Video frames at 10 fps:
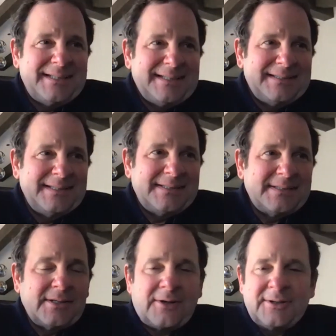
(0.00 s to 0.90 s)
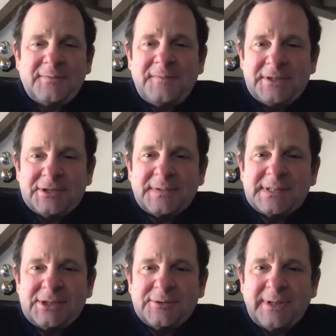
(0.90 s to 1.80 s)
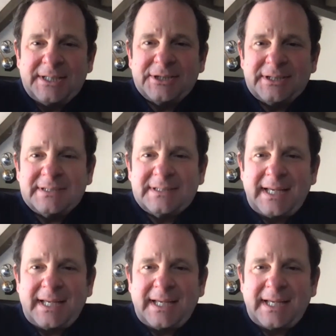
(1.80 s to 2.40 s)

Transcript: this is an artificial situation.